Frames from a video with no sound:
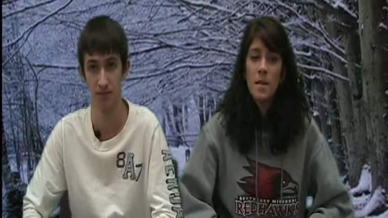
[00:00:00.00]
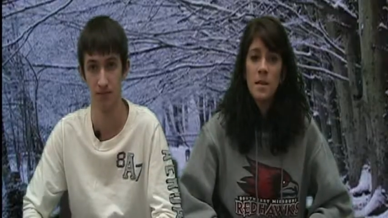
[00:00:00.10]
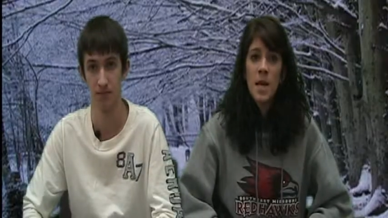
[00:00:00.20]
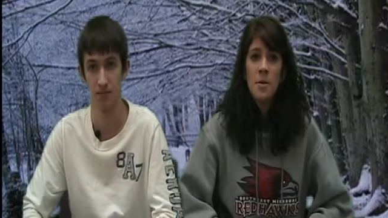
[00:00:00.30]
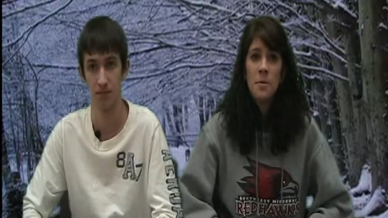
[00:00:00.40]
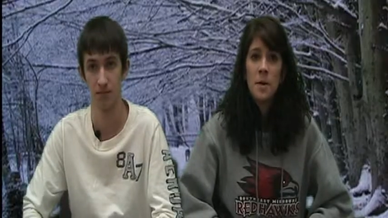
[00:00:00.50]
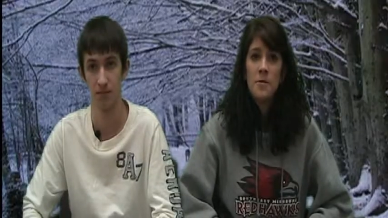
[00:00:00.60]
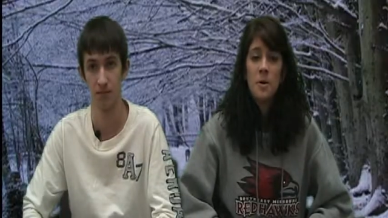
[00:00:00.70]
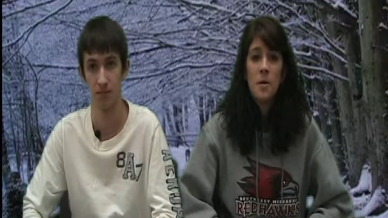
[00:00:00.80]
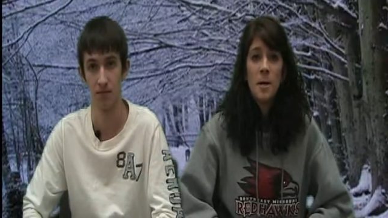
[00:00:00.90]
Speaker 1: And now a break
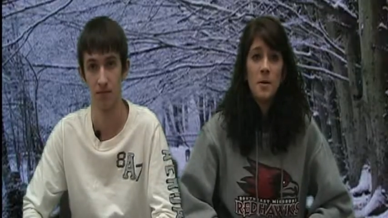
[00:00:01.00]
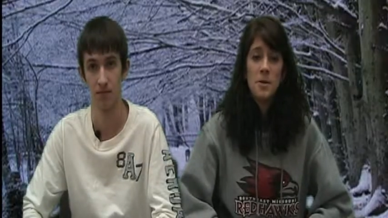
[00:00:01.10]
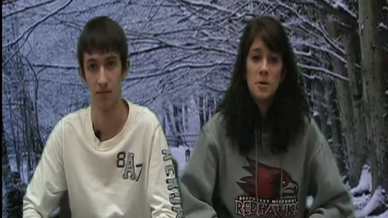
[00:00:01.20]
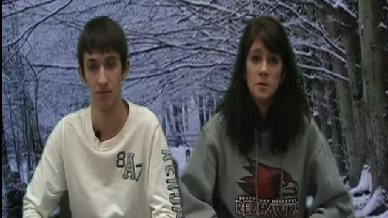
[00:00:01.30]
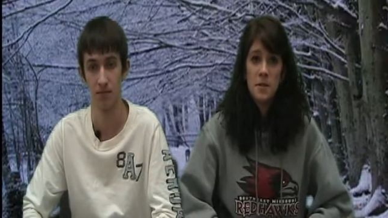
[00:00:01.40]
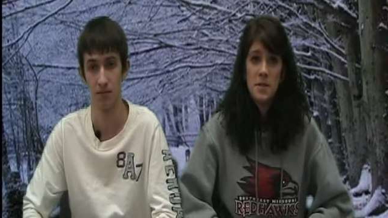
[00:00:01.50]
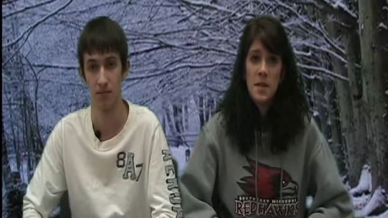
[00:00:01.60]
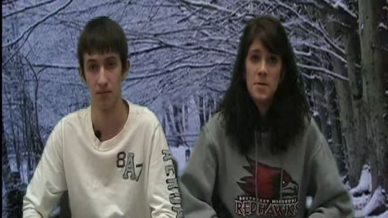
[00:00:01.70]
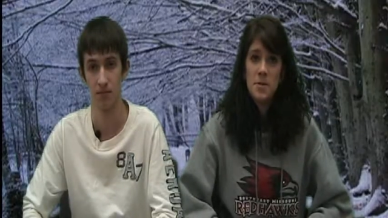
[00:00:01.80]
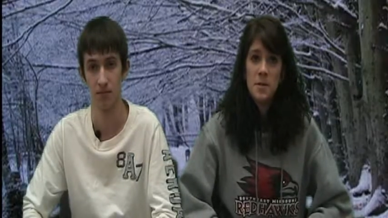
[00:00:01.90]
for a public service
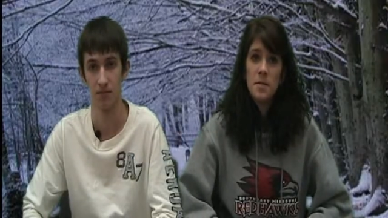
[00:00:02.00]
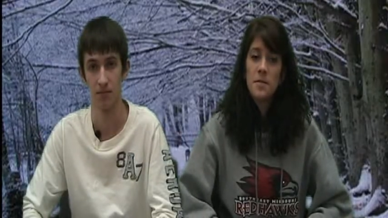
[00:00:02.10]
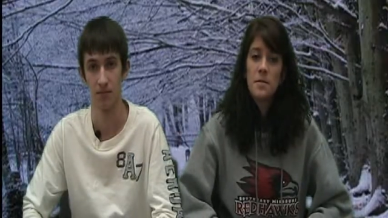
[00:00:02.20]
announcement.